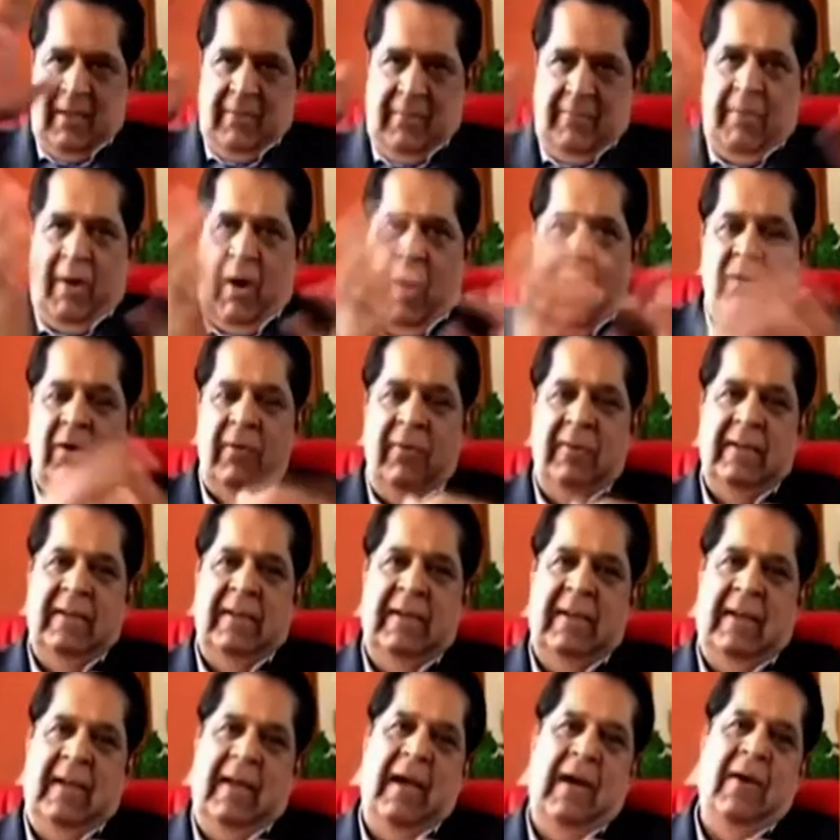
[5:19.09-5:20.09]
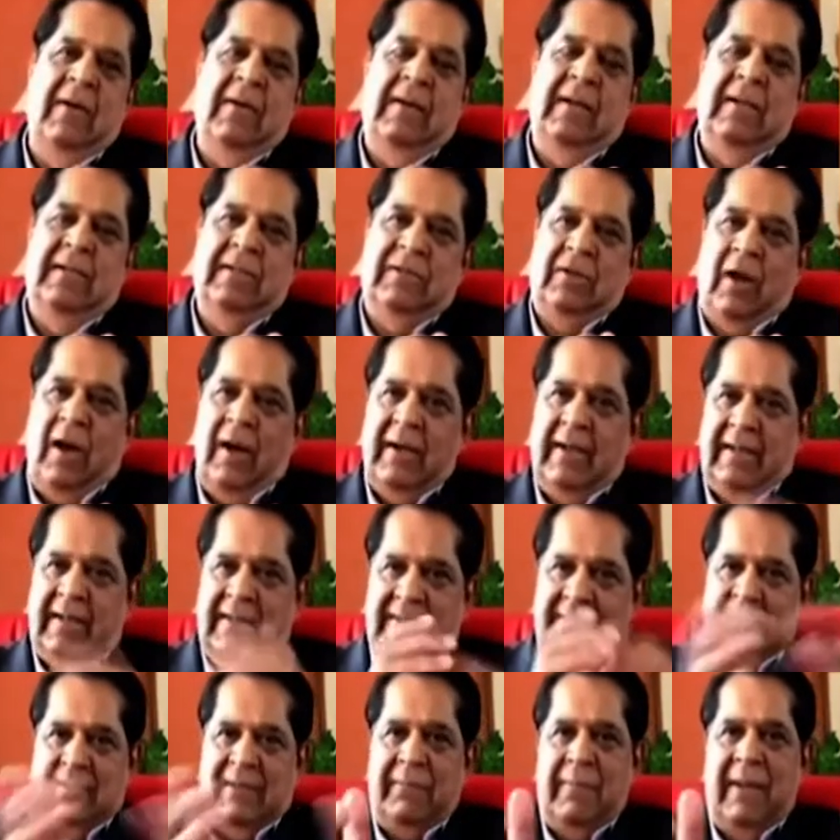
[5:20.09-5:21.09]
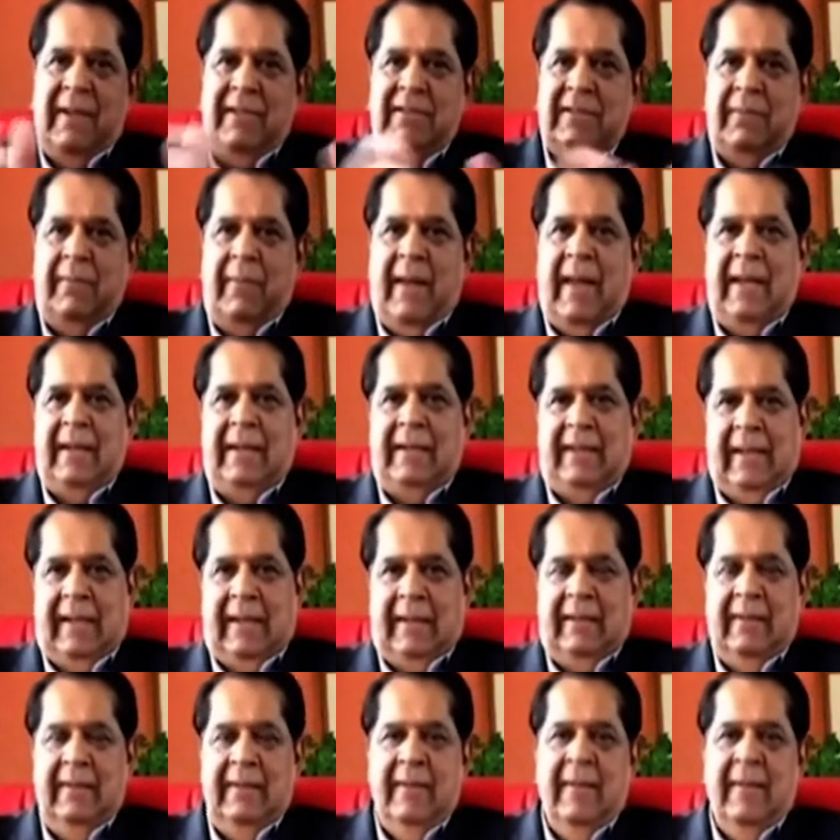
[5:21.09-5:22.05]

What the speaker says: bound within the governance context, that makes a bank tick.